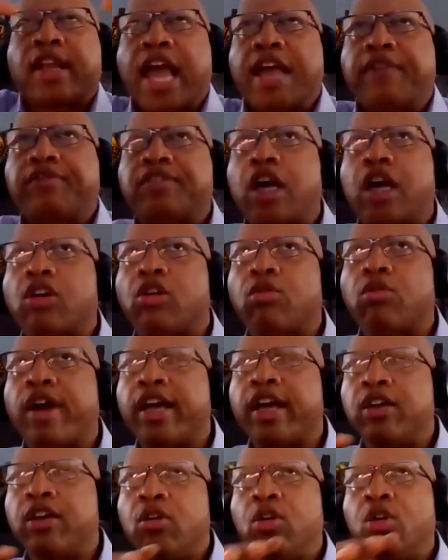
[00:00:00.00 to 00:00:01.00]
of life cycle,
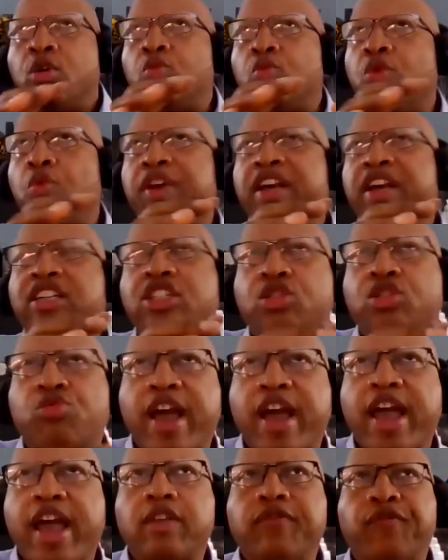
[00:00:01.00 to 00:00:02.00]
right? When we
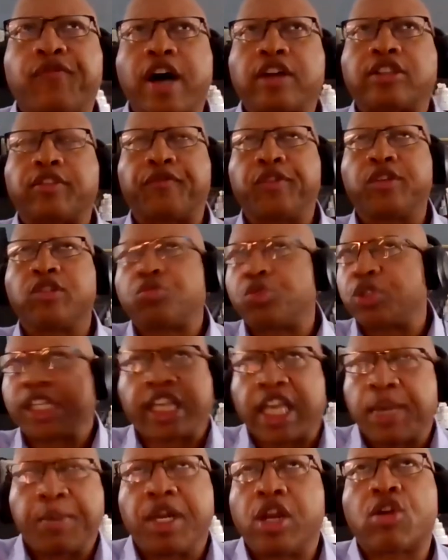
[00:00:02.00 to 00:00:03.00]
extract fossil fuels, we
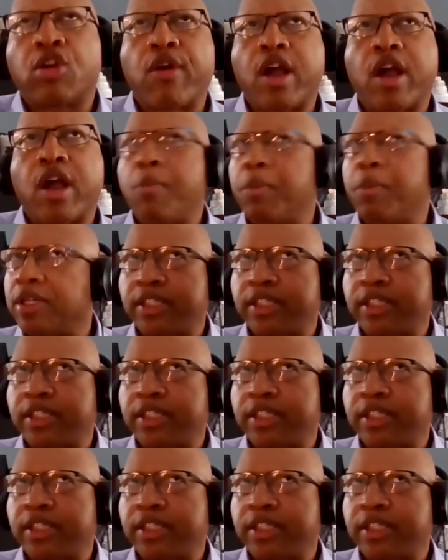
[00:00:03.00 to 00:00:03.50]
should keep it in the ground.